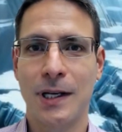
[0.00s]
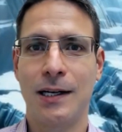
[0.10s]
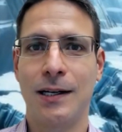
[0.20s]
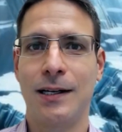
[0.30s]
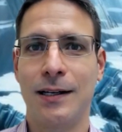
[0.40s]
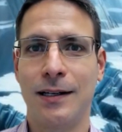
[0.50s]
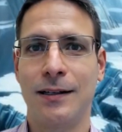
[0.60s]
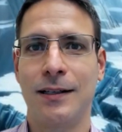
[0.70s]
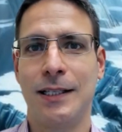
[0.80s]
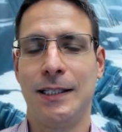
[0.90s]

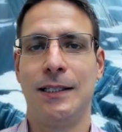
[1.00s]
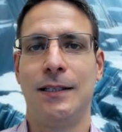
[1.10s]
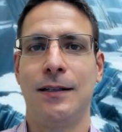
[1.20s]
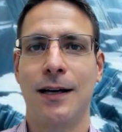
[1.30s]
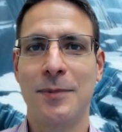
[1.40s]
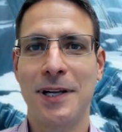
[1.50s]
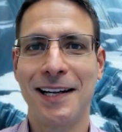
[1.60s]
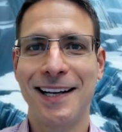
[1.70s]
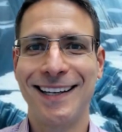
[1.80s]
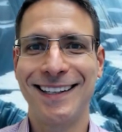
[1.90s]

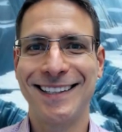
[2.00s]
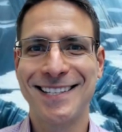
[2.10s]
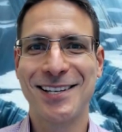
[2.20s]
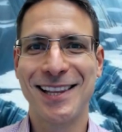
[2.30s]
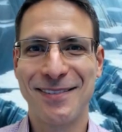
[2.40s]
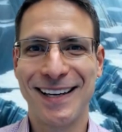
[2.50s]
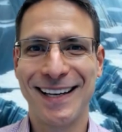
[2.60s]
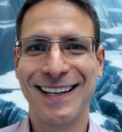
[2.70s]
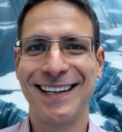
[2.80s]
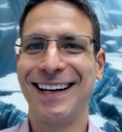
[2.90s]
alhamdulillah, it's a good
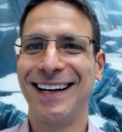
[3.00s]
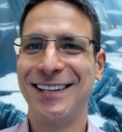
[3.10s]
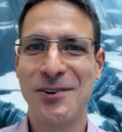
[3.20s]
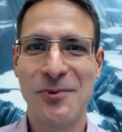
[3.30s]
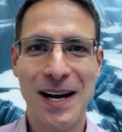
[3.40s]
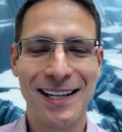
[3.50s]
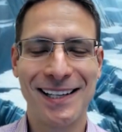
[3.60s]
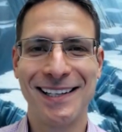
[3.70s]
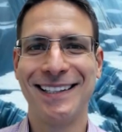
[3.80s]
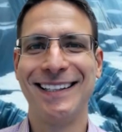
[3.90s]
living. I do
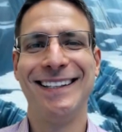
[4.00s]
well.